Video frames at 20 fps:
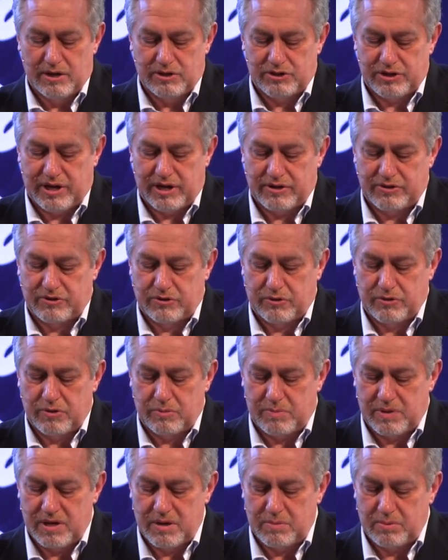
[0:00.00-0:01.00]
Chad told
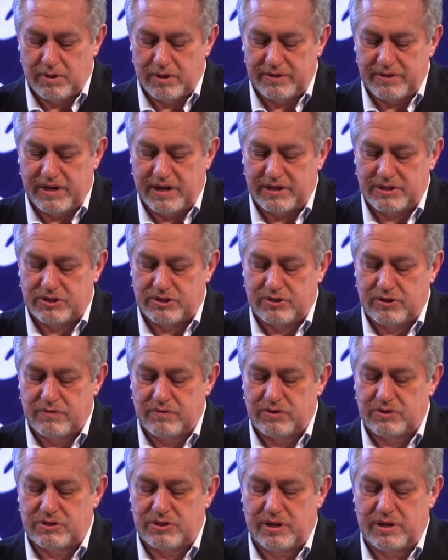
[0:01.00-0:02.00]
the people at that
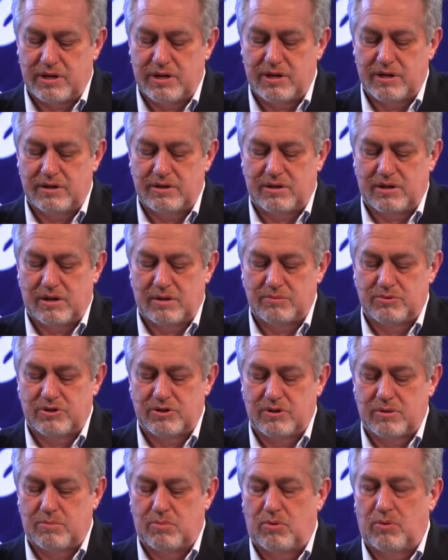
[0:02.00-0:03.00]
service that he had come
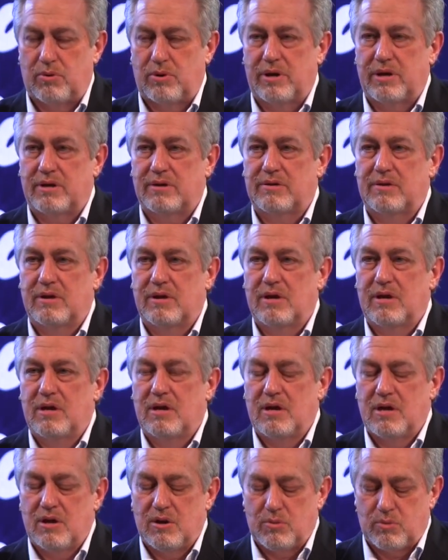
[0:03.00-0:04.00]
to the point
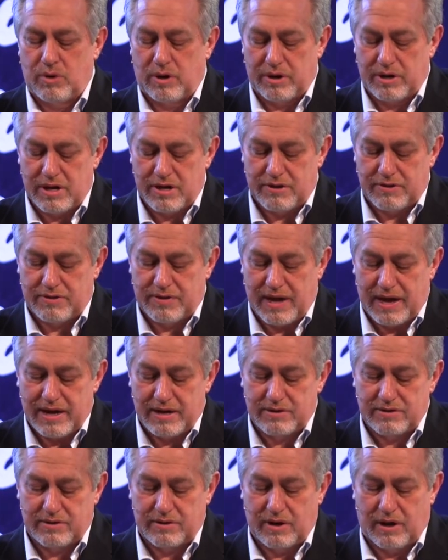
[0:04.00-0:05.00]
where he
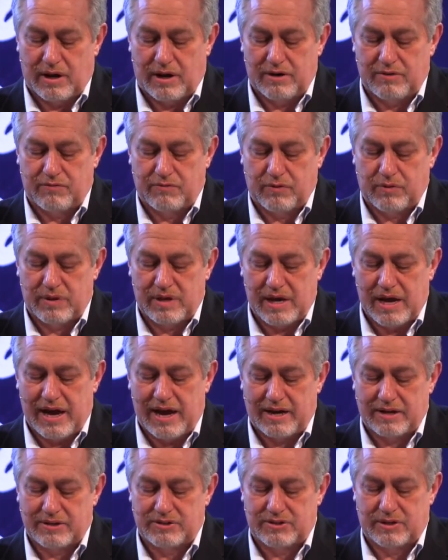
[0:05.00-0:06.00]
thanked God for the
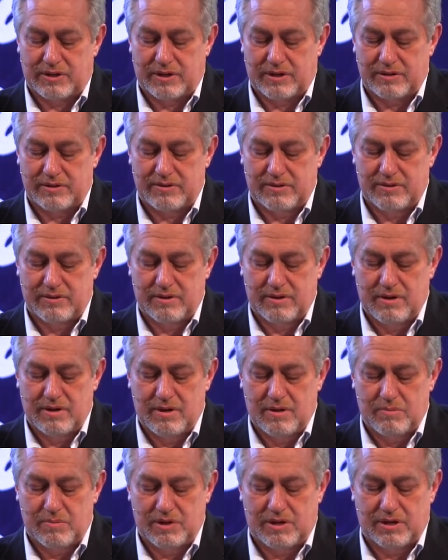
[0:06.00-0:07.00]
accident
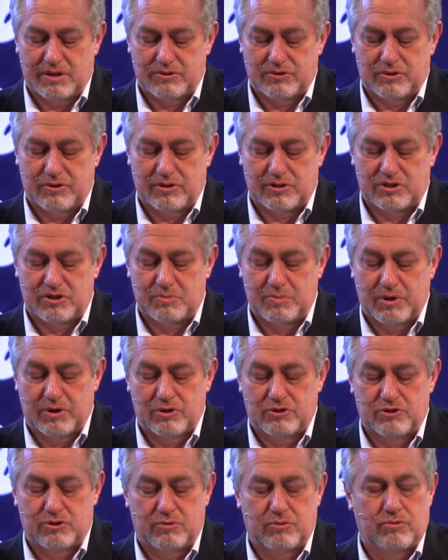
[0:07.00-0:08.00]
because of the
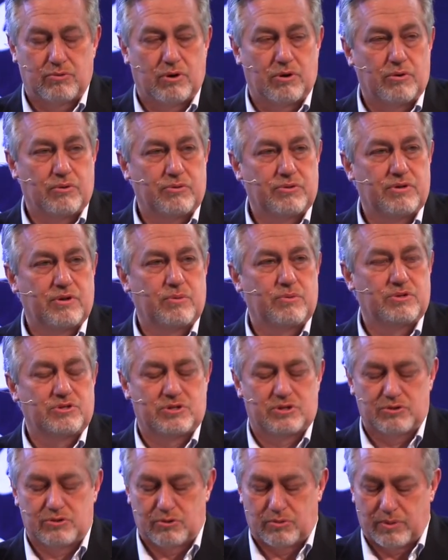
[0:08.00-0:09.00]
spiritual growth that
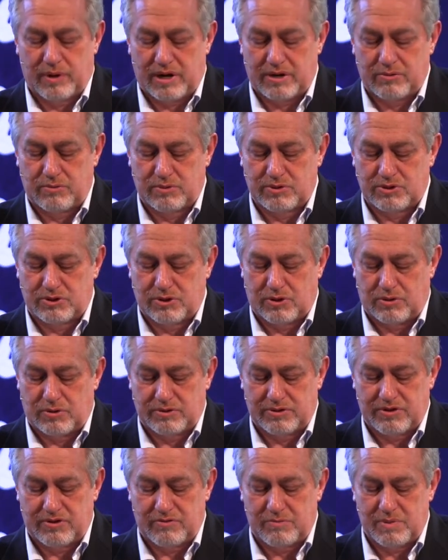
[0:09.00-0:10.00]
was a direct
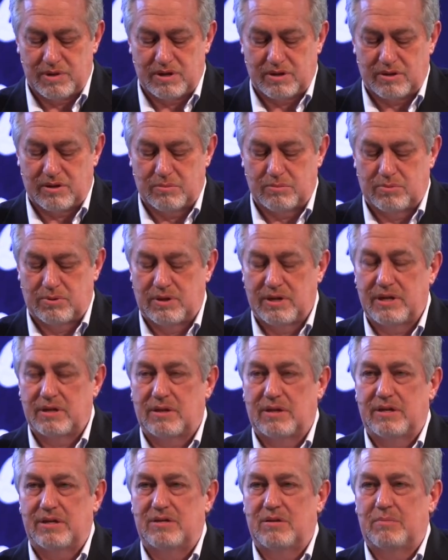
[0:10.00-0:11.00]
result of being
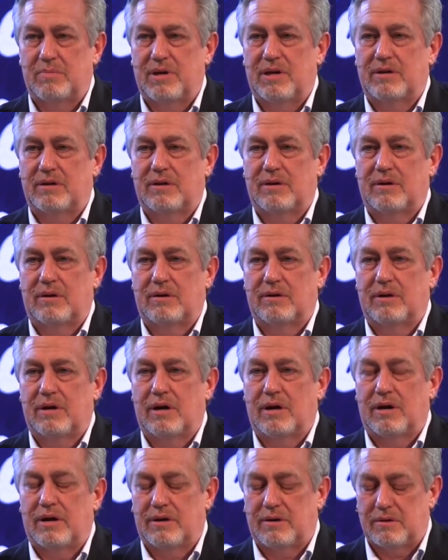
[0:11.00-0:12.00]
completely dependent on
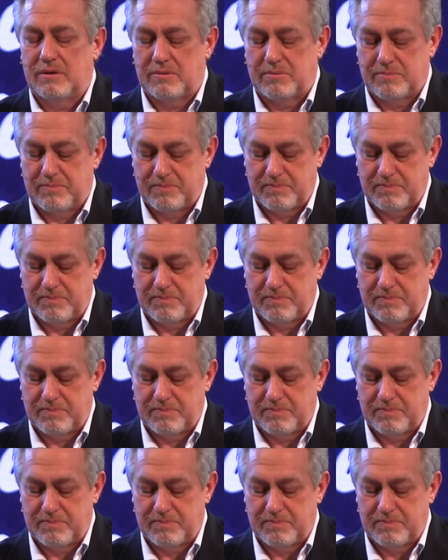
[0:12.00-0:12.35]
God.